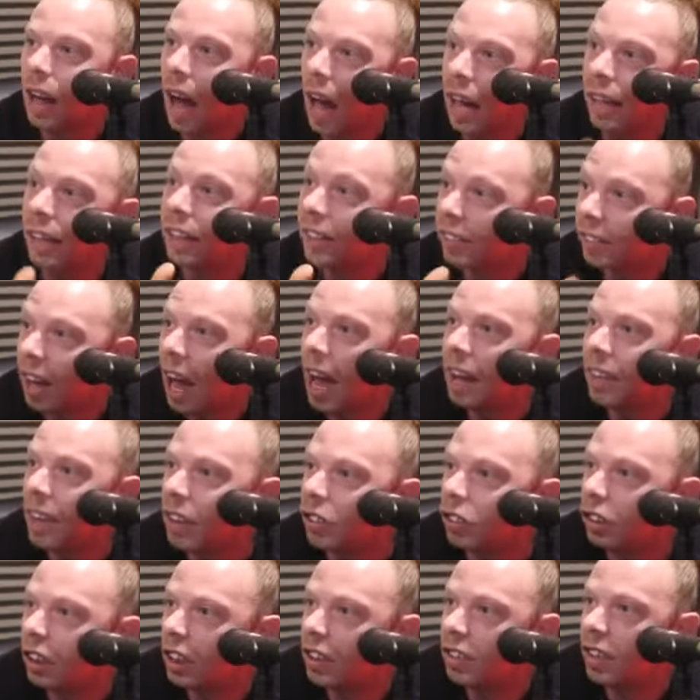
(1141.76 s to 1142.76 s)
Like this
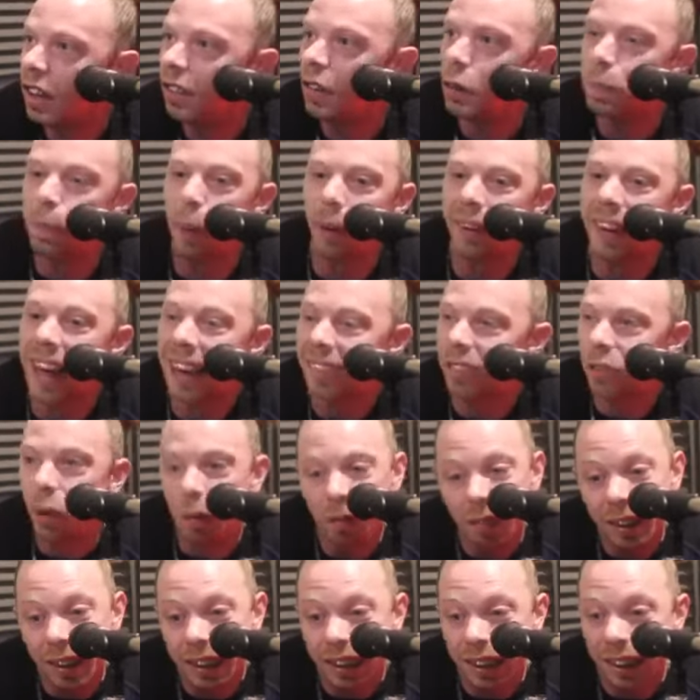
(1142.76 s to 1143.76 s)
guy's actually serious, but that's
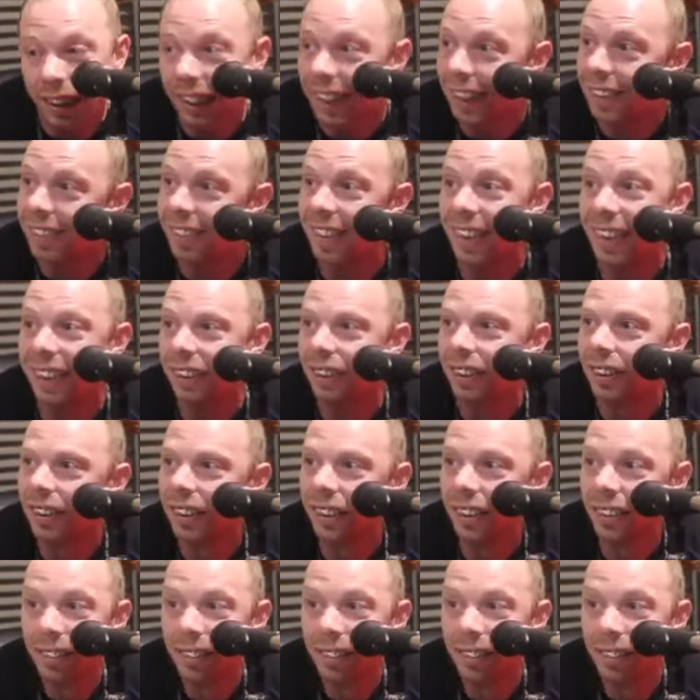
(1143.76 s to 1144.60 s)
not really gonna get seen.